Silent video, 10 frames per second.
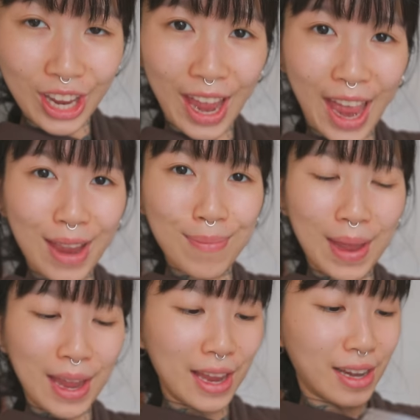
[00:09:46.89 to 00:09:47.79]
I
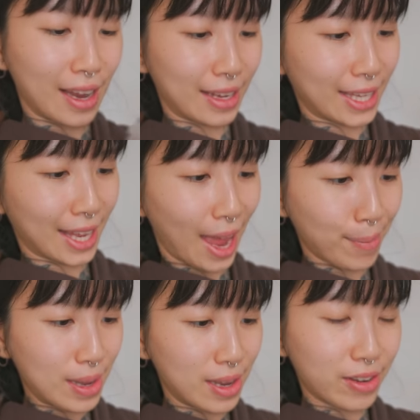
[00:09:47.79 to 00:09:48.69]
made
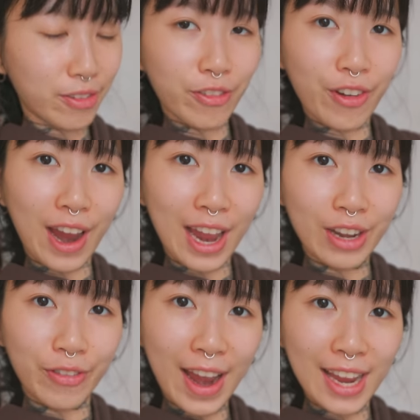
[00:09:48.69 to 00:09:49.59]
salmon
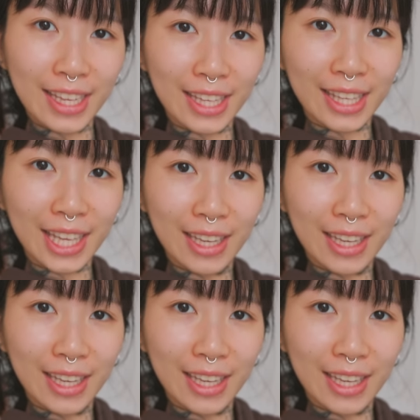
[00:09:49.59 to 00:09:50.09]
fried rice.